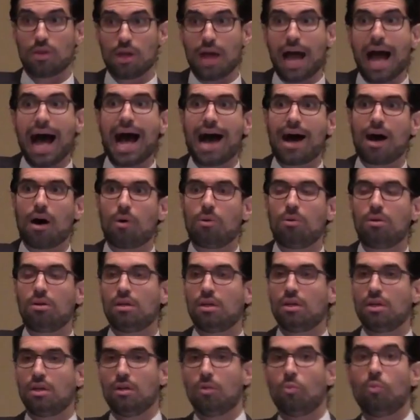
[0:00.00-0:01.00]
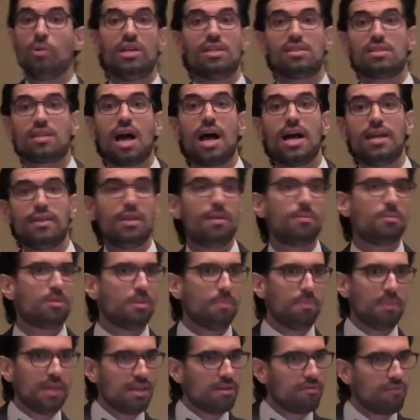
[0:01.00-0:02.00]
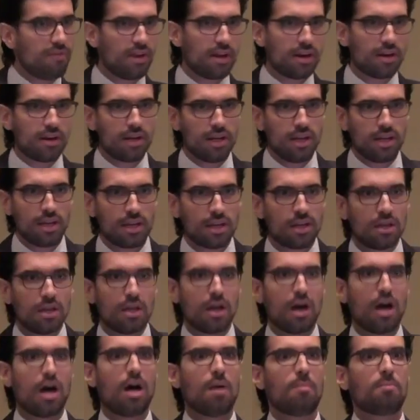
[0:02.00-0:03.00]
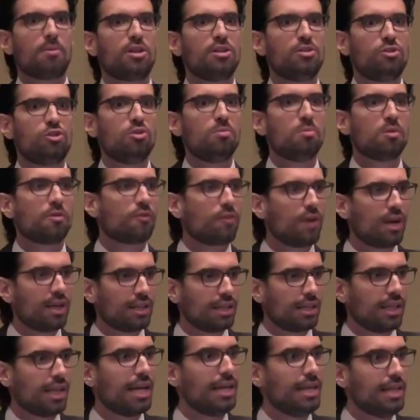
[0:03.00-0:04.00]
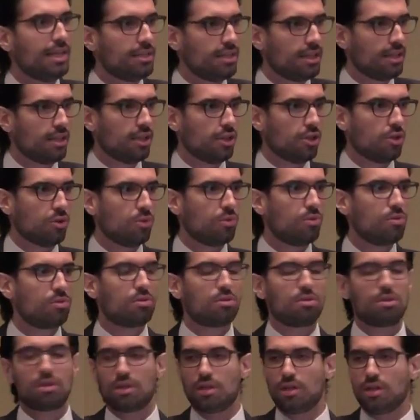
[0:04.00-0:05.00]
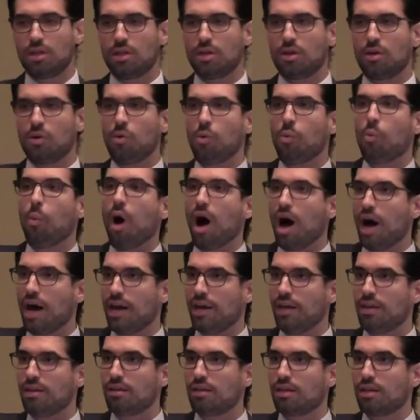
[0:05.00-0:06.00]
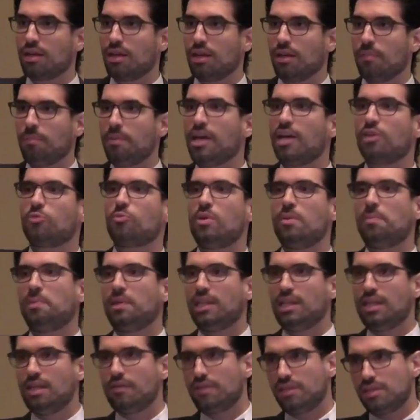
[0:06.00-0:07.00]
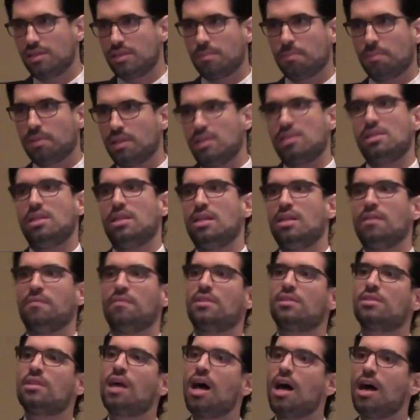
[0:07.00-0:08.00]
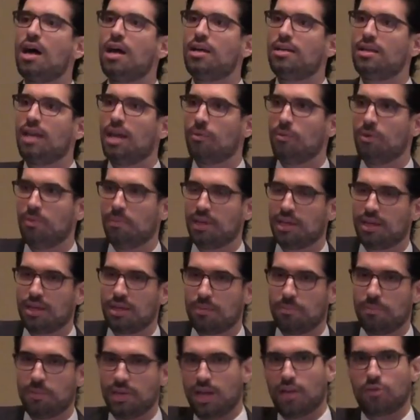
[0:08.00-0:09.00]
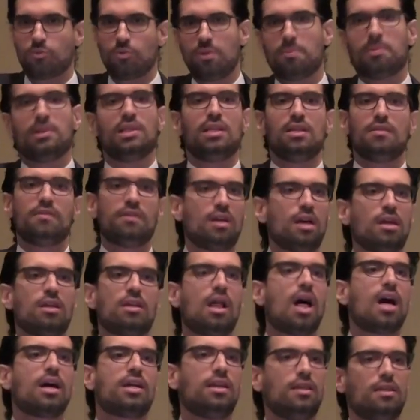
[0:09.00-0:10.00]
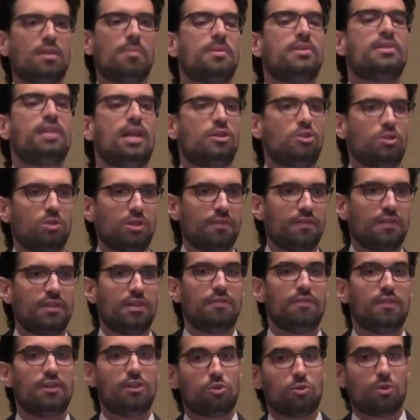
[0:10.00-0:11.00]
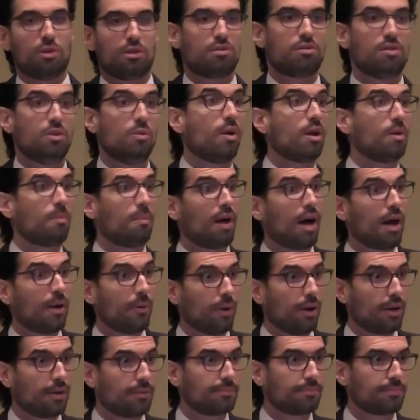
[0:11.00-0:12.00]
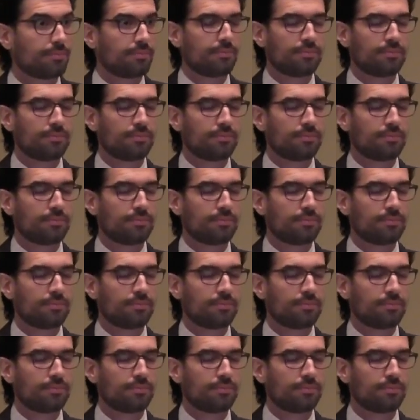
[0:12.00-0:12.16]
How? We designed them to be very consumer-friendly and easy to use. Why? Because we believe in simplicity of design, and because we believe in unlocking the potential of individuals. Do you want to buy one?